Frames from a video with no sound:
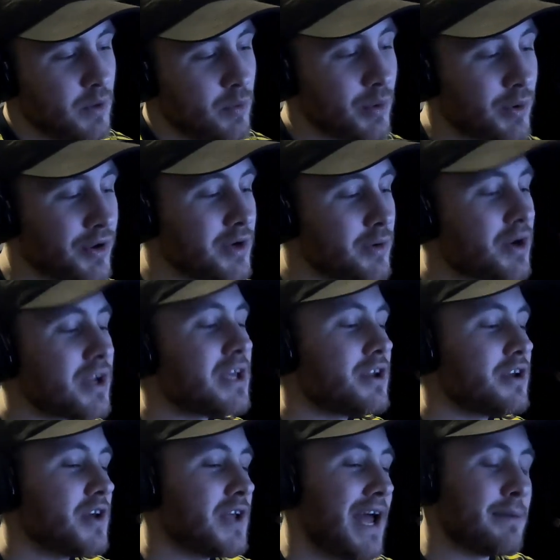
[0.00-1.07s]
we really want to get
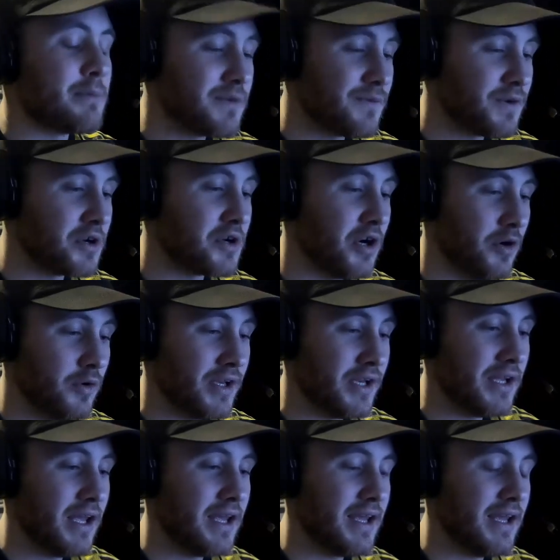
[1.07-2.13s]
a good atmosphere going
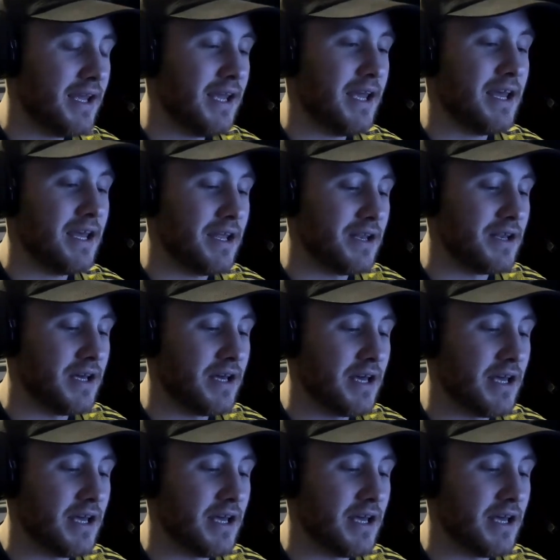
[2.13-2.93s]
and